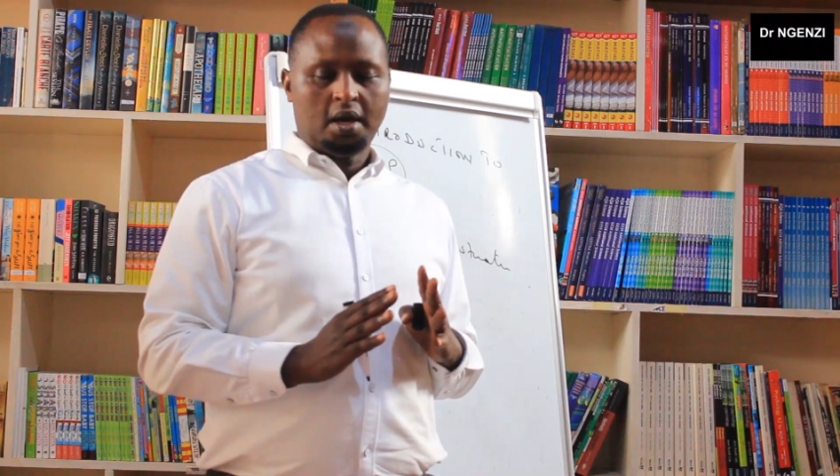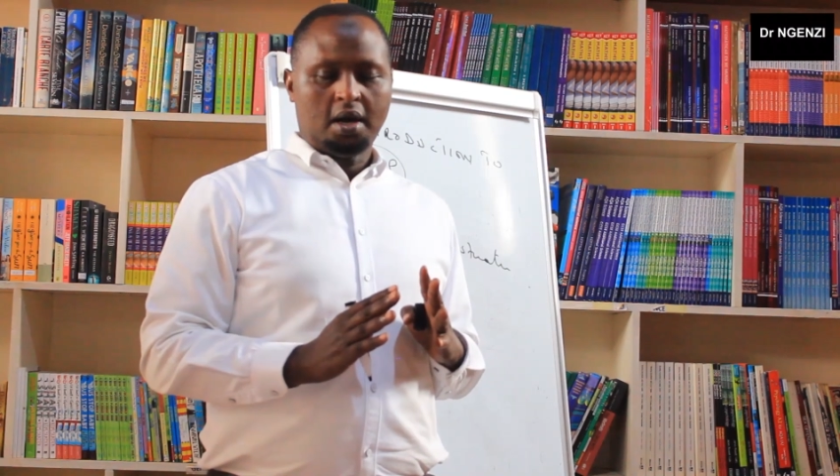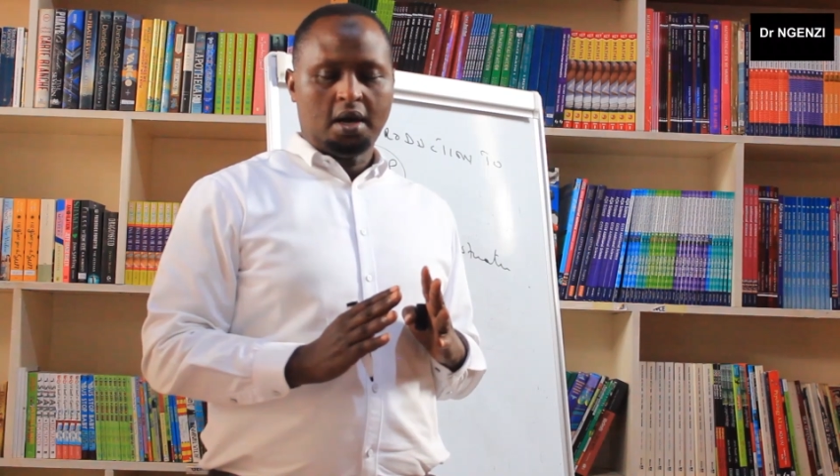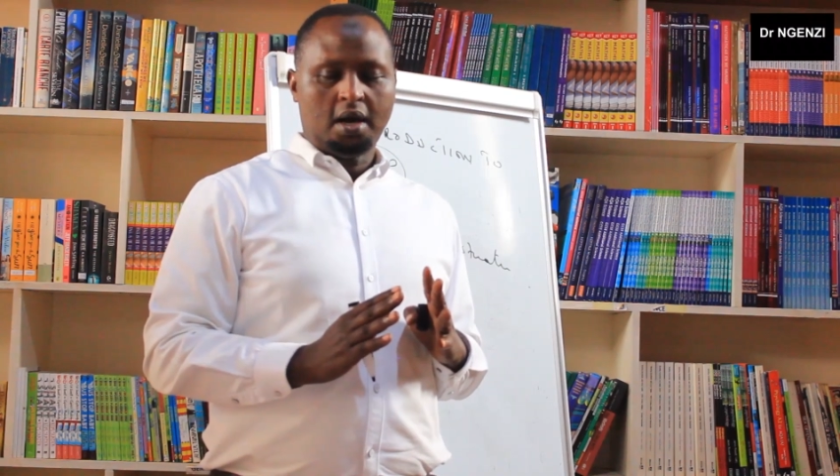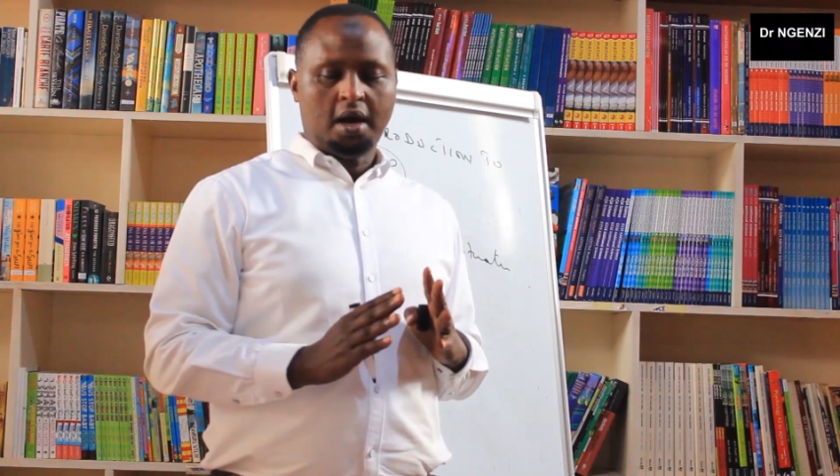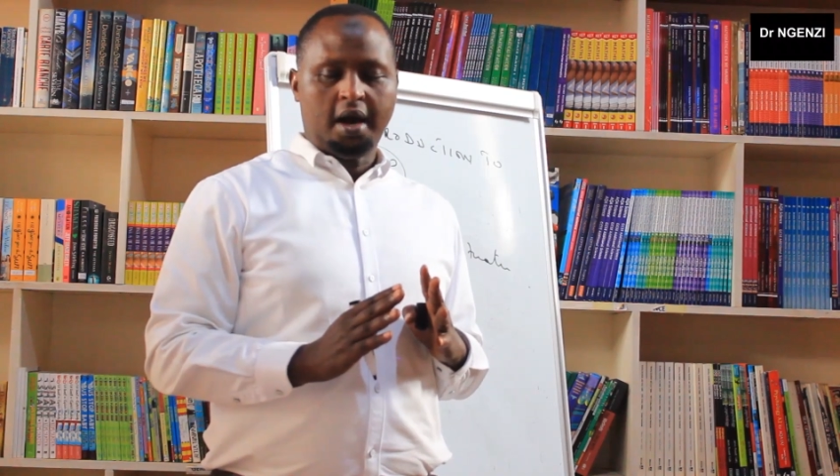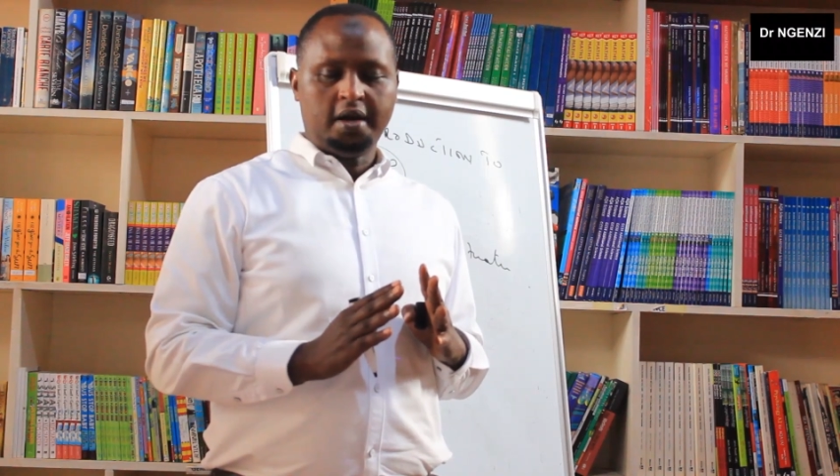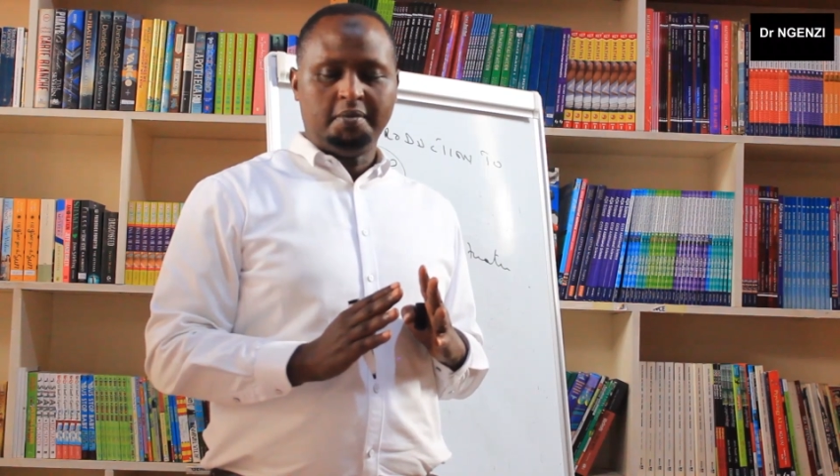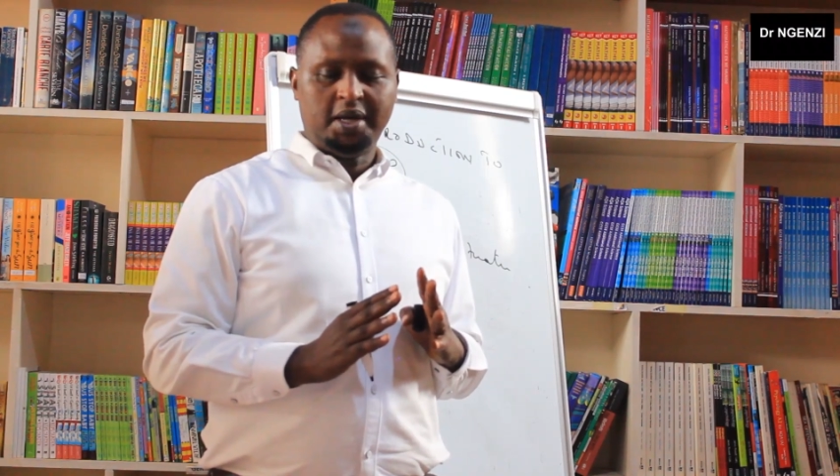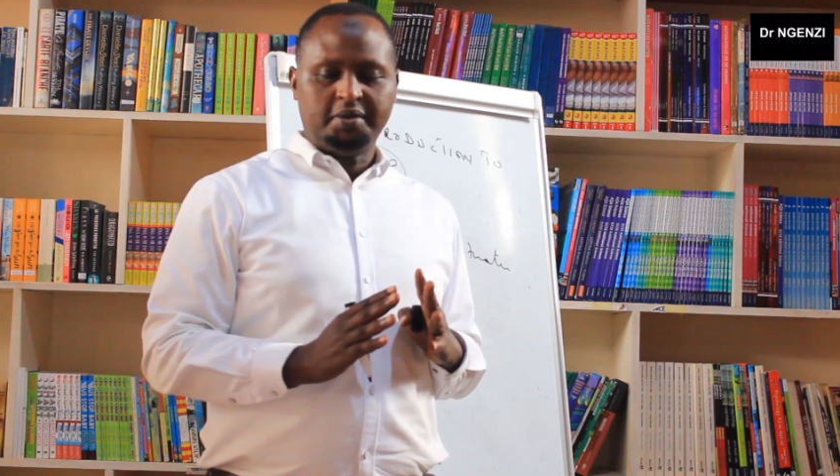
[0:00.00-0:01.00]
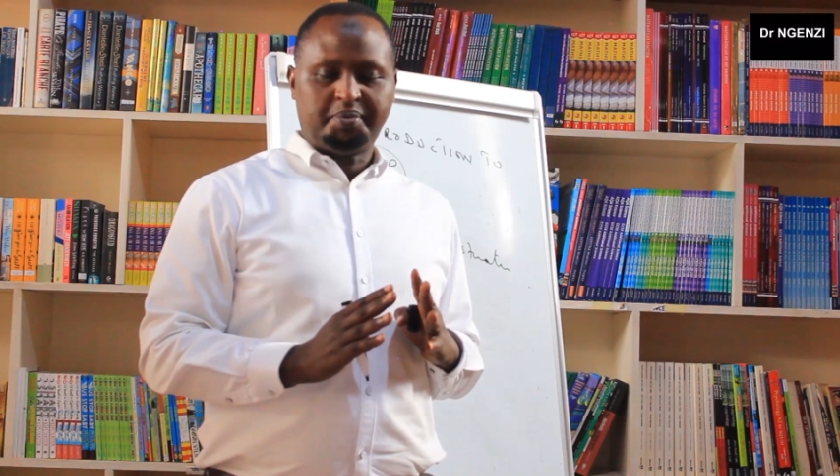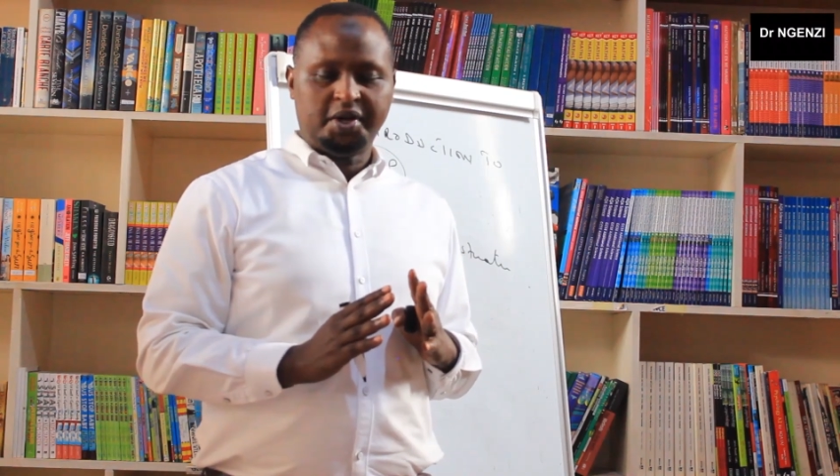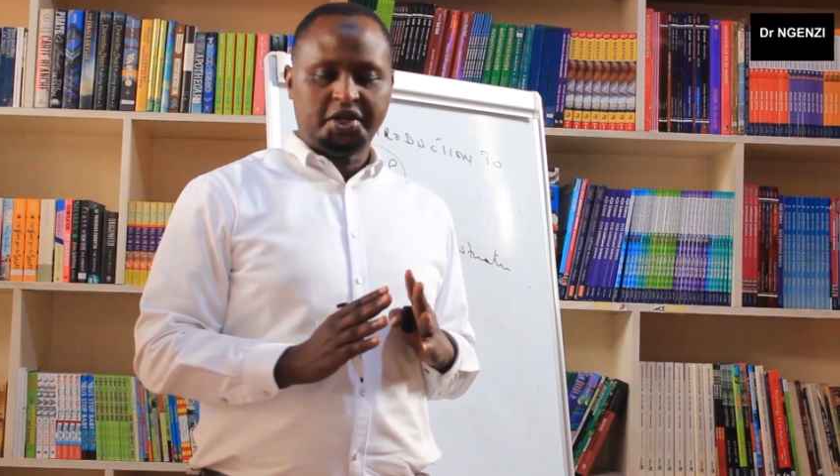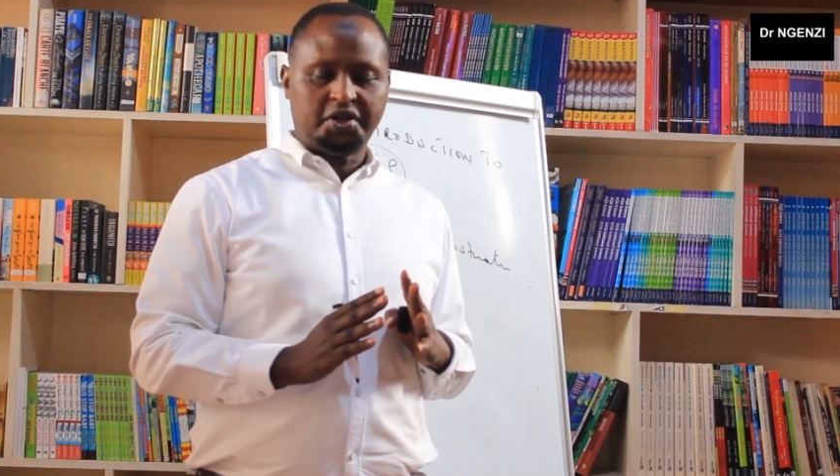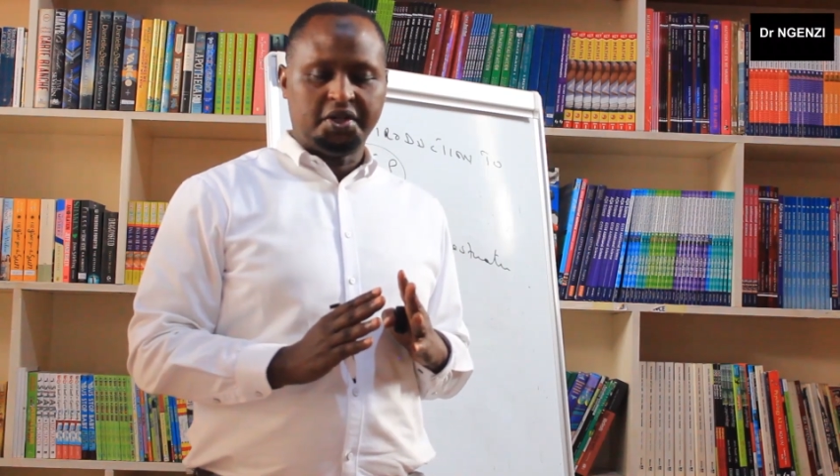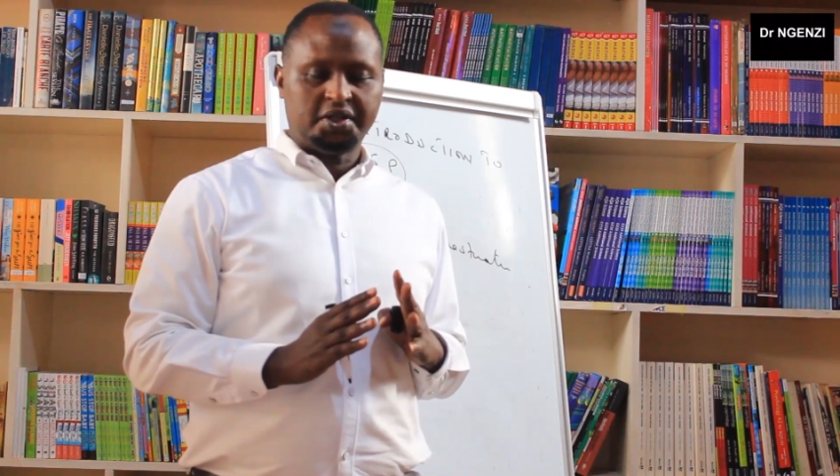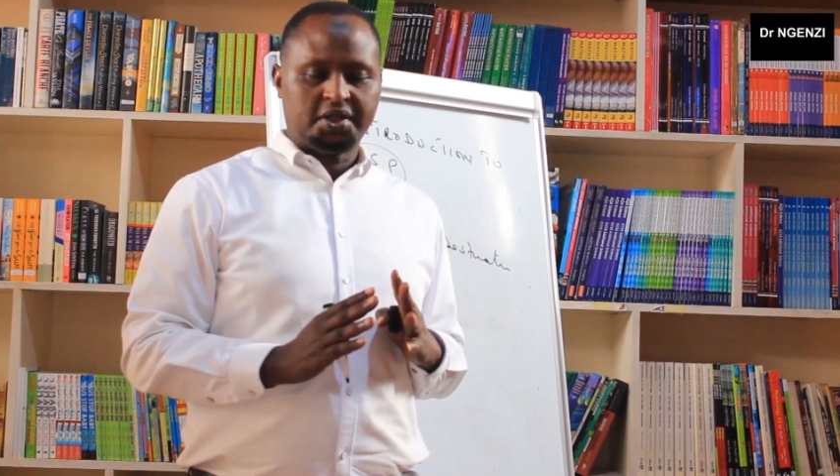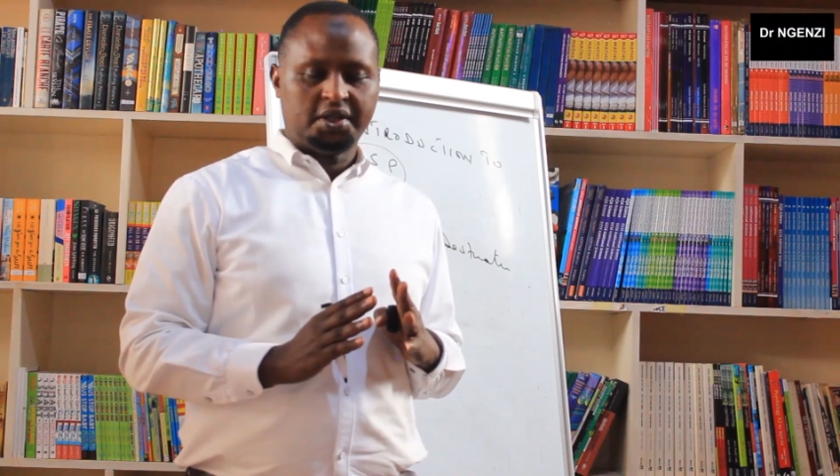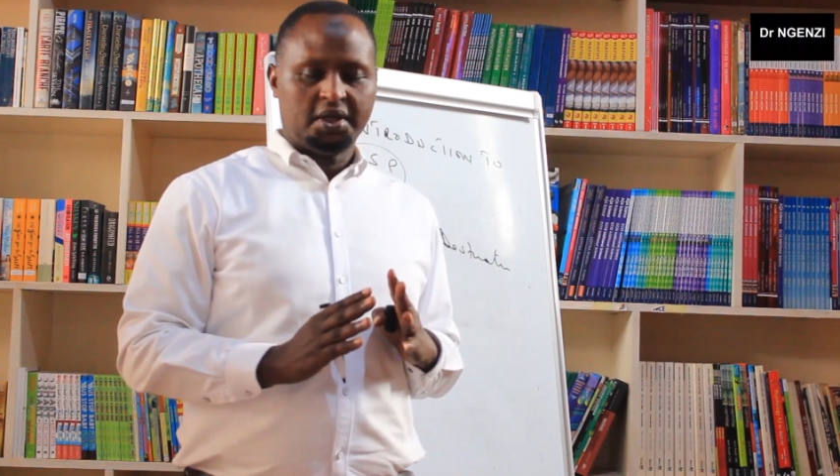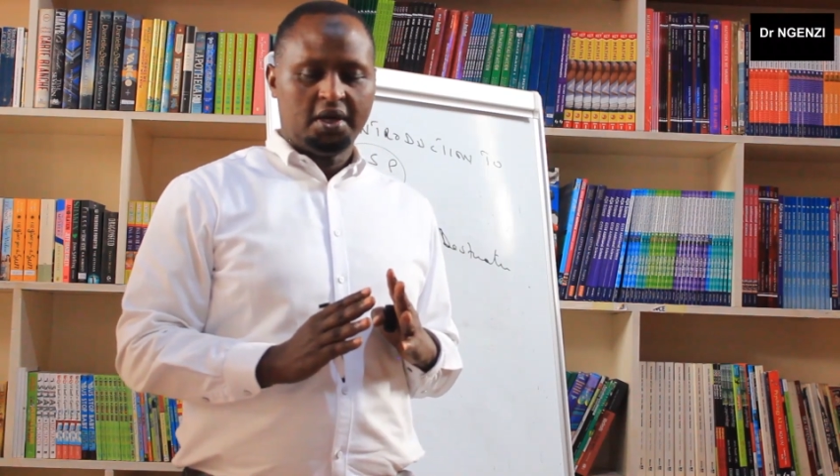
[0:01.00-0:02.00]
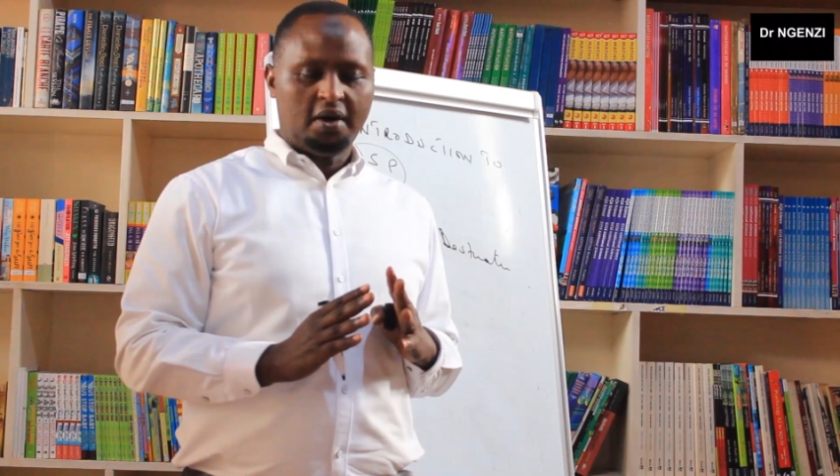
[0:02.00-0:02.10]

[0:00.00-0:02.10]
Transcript: and manipulations